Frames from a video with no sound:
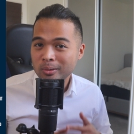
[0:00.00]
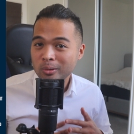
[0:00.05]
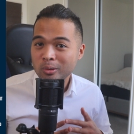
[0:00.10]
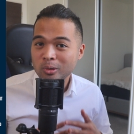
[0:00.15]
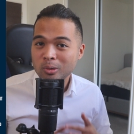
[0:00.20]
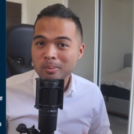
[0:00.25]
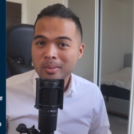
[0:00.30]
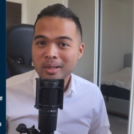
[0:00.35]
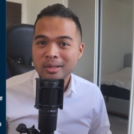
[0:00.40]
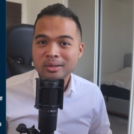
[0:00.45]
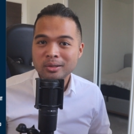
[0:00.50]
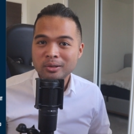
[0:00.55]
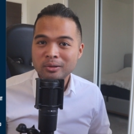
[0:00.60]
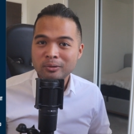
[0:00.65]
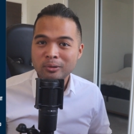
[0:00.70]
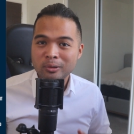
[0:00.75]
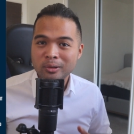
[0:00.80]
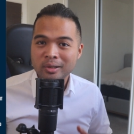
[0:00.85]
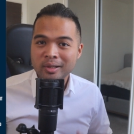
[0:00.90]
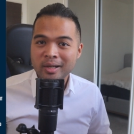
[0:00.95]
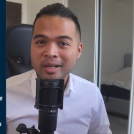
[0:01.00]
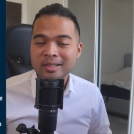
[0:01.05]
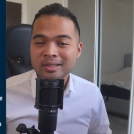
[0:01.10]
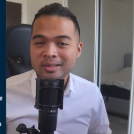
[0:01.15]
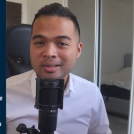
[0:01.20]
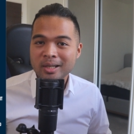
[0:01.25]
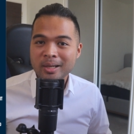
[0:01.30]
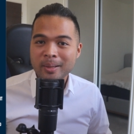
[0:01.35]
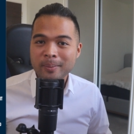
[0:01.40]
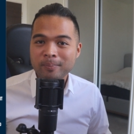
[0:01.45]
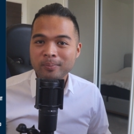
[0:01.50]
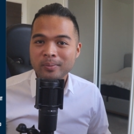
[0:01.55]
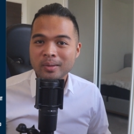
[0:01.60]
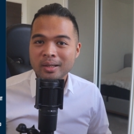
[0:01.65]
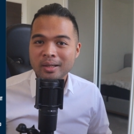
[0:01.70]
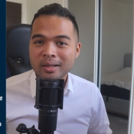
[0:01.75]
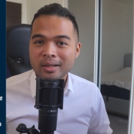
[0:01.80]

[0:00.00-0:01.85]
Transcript: to do better for next time